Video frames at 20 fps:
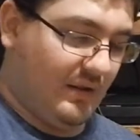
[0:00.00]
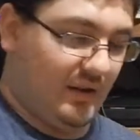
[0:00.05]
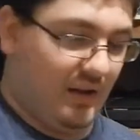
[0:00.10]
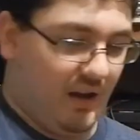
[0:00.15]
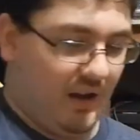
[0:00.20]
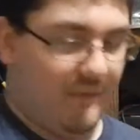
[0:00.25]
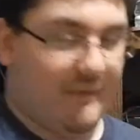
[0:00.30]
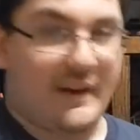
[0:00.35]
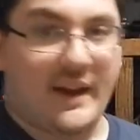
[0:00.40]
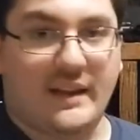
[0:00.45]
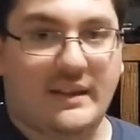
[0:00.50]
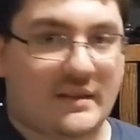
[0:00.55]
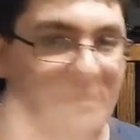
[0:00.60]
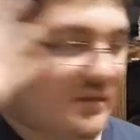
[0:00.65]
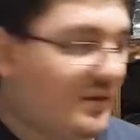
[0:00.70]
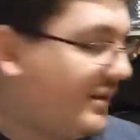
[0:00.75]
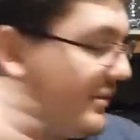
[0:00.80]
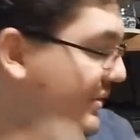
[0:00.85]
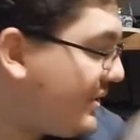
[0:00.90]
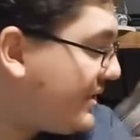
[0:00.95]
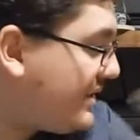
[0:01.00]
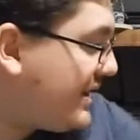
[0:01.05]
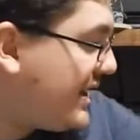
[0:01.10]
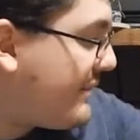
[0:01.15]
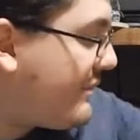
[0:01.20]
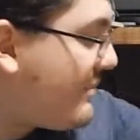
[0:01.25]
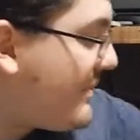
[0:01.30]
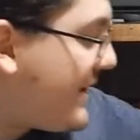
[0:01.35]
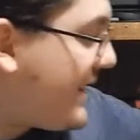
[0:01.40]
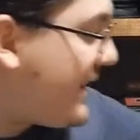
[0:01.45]
I got the Star Wars
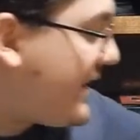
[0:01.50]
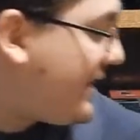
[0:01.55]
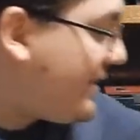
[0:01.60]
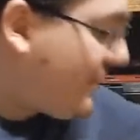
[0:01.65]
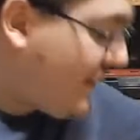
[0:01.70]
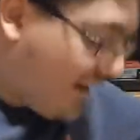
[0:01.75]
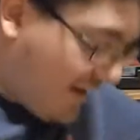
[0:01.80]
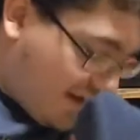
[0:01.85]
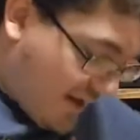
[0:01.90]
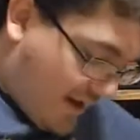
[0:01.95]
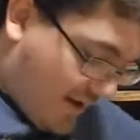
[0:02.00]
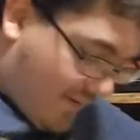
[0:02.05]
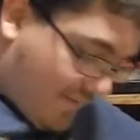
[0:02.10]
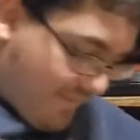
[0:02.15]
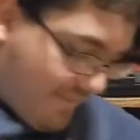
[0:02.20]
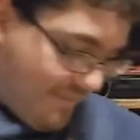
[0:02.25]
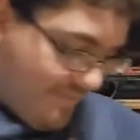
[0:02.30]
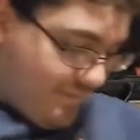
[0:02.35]
theme in my head right now.